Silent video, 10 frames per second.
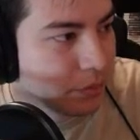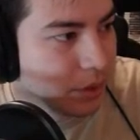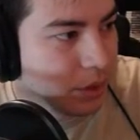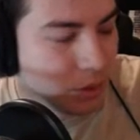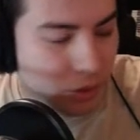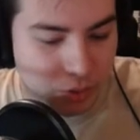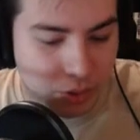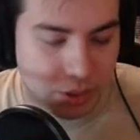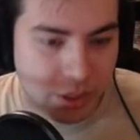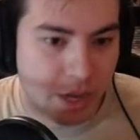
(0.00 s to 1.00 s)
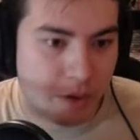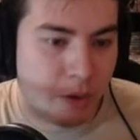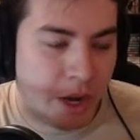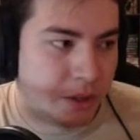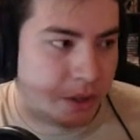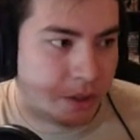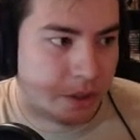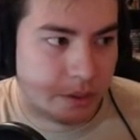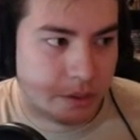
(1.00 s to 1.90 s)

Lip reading: So again, it ranges.